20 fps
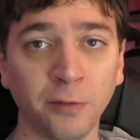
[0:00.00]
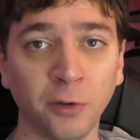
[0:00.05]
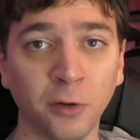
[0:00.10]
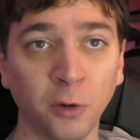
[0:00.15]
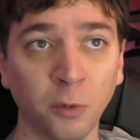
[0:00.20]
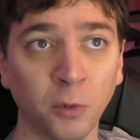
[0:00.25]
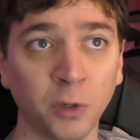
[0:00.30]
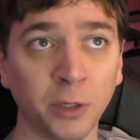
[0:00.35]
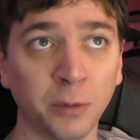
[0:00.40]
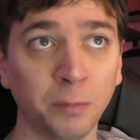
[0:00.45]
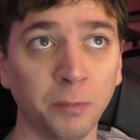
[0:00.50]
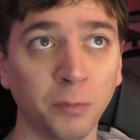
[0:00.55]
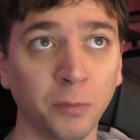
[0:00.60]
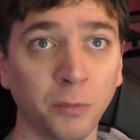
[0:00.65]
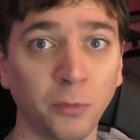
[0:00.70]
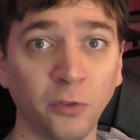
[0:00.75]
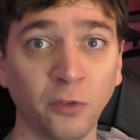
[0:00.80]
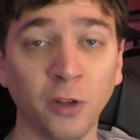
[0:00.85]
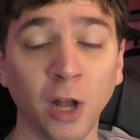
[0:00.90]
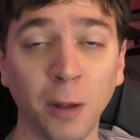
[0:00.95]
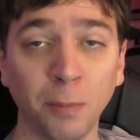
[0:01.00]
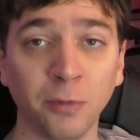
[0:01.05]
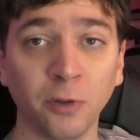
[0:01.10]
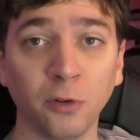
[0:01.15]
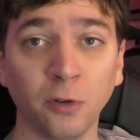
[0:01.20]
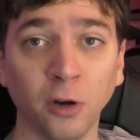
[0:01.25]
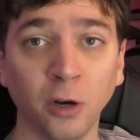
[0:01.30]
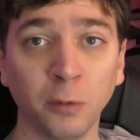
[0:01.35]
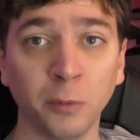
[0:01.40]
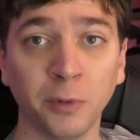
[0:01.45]
You don't want to stop the
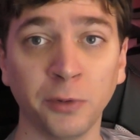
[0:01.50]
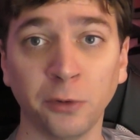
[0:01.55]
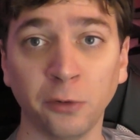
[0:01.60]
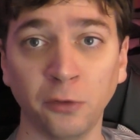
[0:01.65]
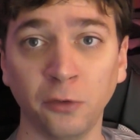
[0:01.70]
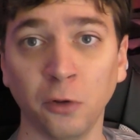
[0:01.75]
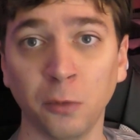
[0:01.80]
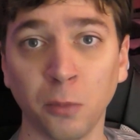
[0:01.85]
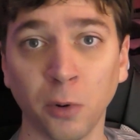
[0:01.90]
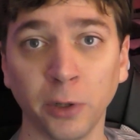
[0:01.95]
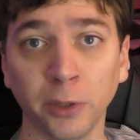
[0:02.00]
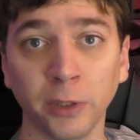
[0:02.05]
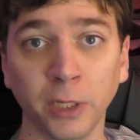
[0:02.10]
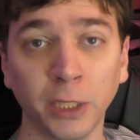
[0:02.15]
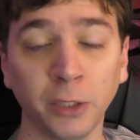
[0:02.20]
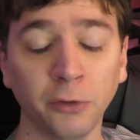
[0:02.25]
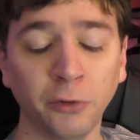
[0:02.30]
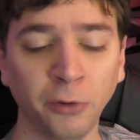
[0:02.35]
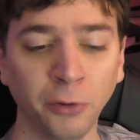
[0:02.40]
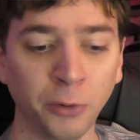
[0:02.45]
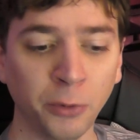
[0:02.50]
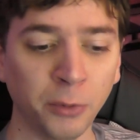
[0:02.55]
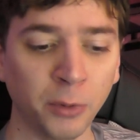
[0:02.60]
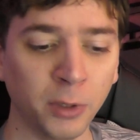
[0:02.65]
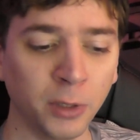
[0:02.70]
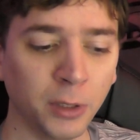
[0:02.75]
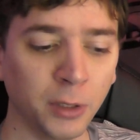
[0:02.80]
turn when there's still more you can do.